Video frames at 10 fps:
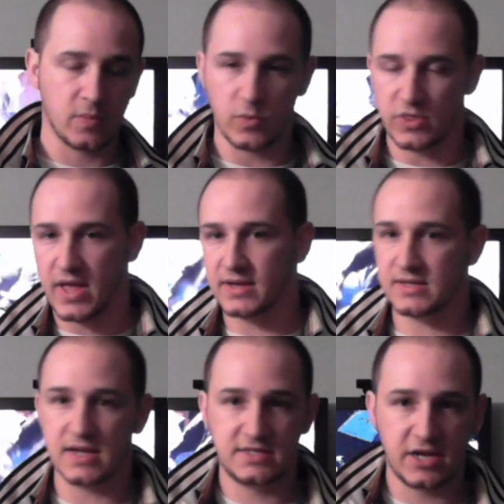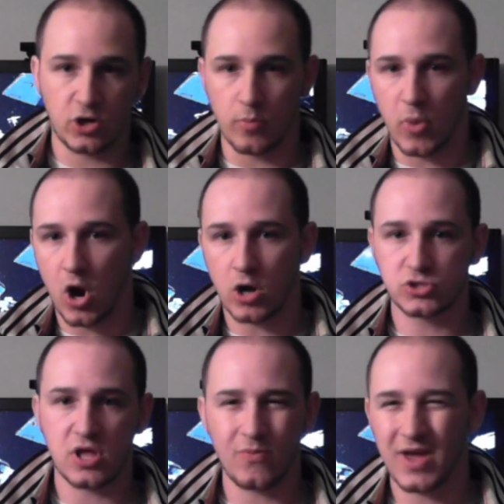with like a ticker bar,
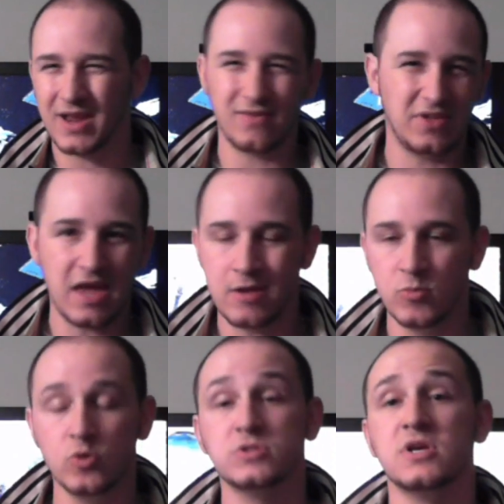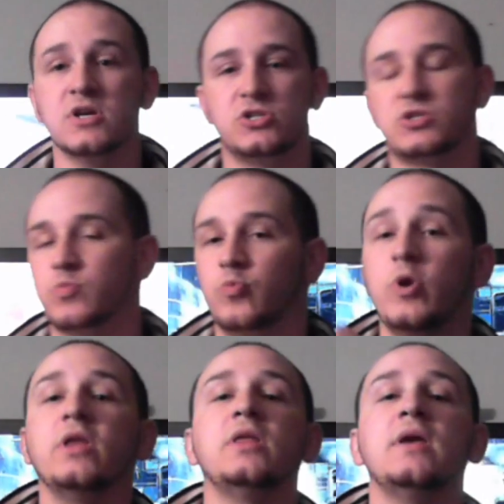so that way I can have game news. Just
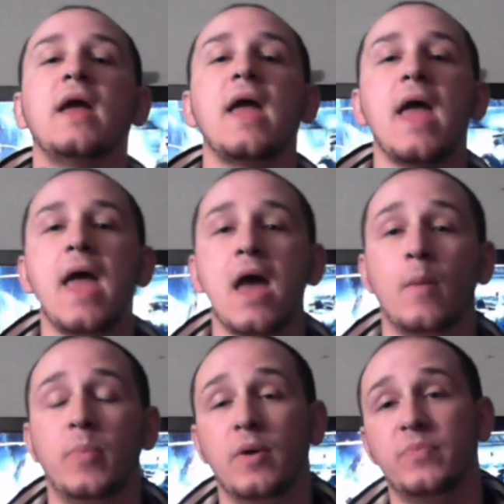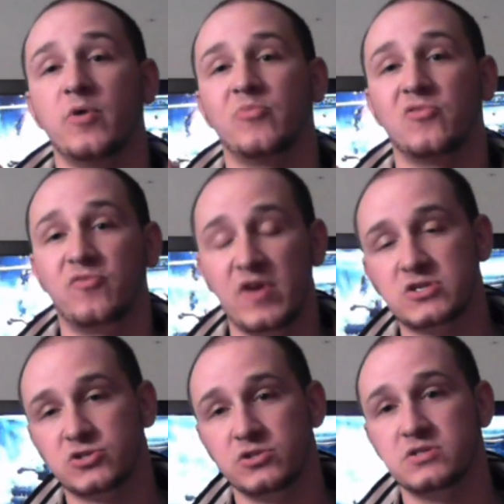really amp up the
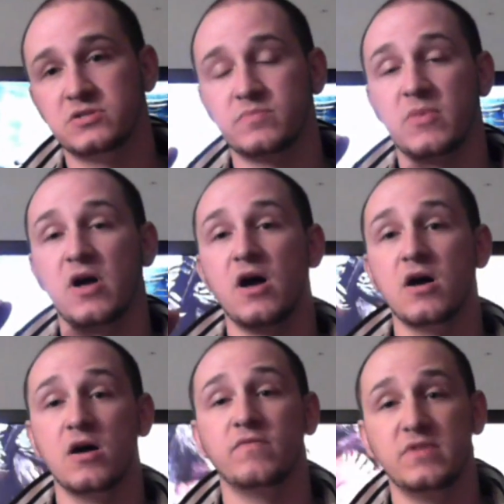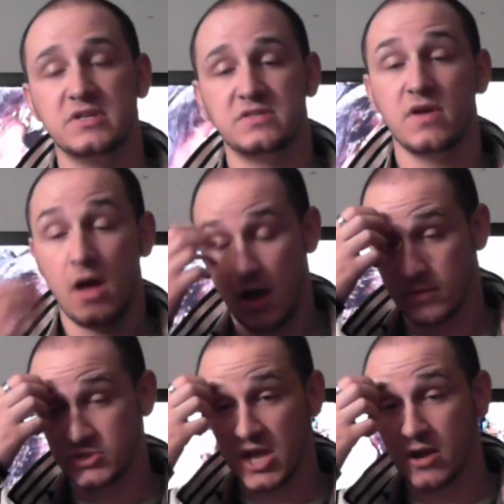professionalism of this
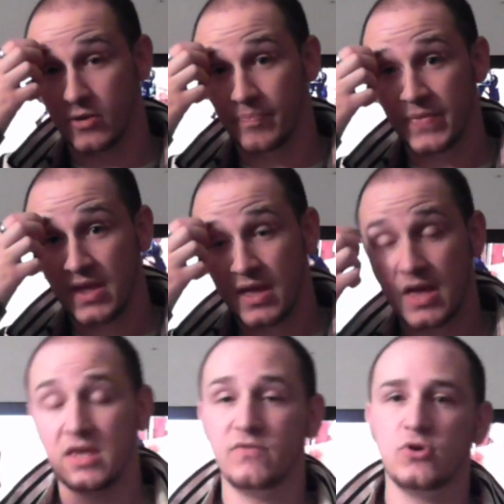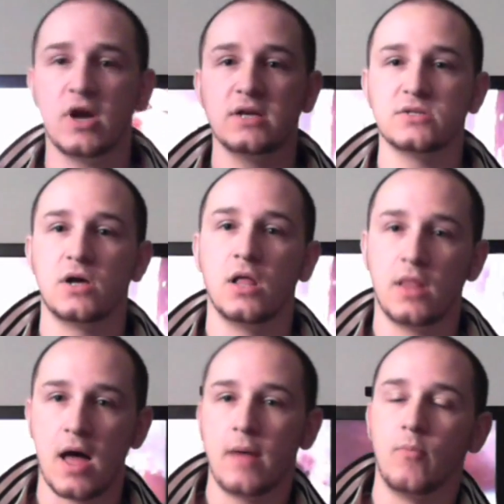channel and give you guys a
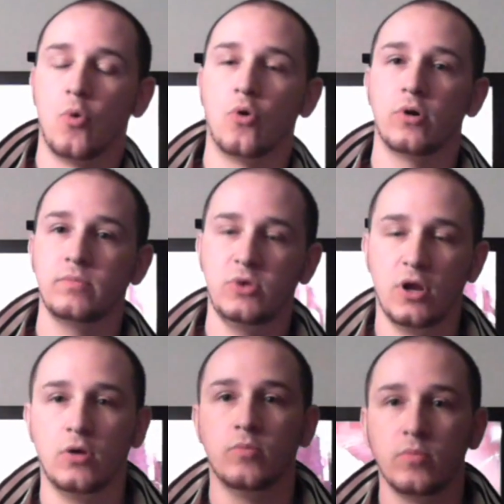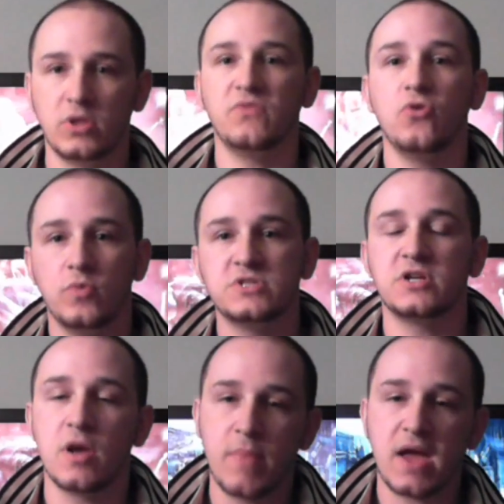lot more, you know, give you a reason
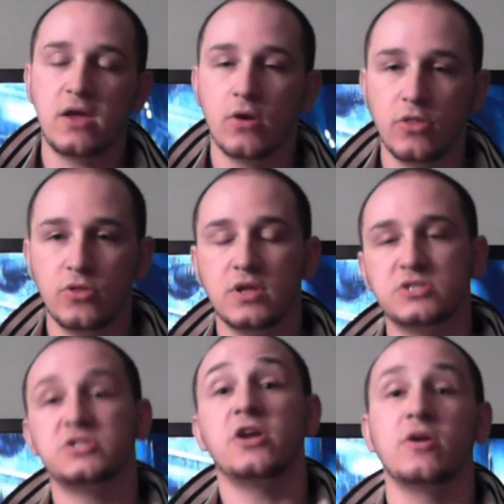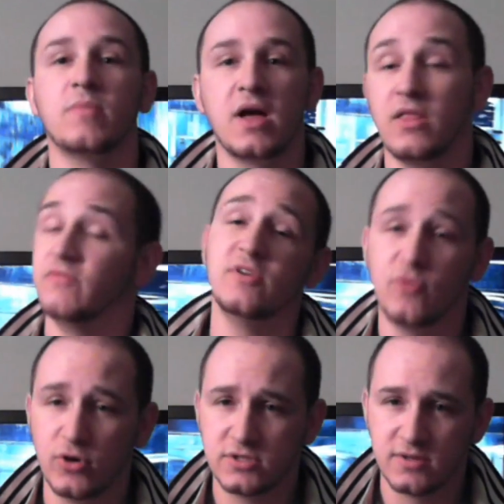to come back here other than just hearing my lovely
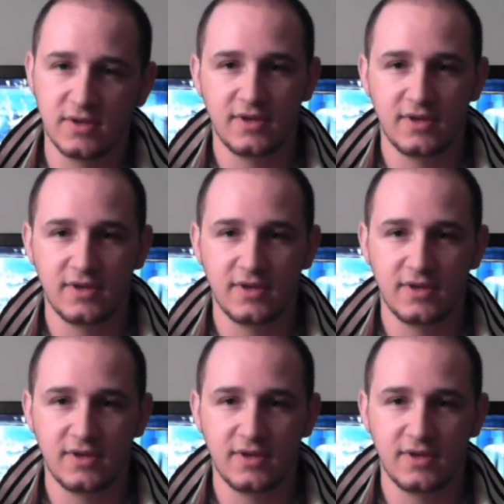voice.